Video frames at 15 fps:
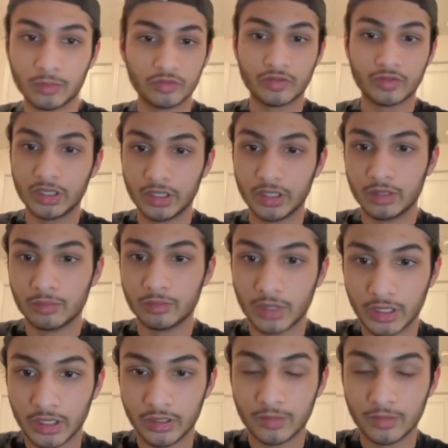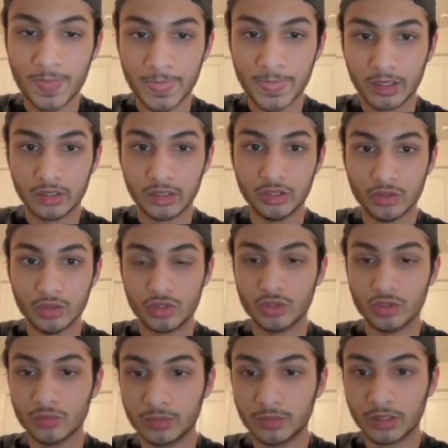you'll find it in my
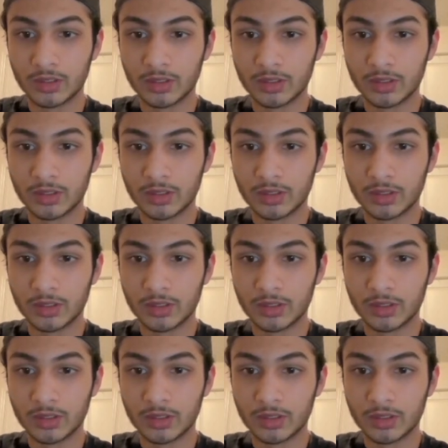YouTube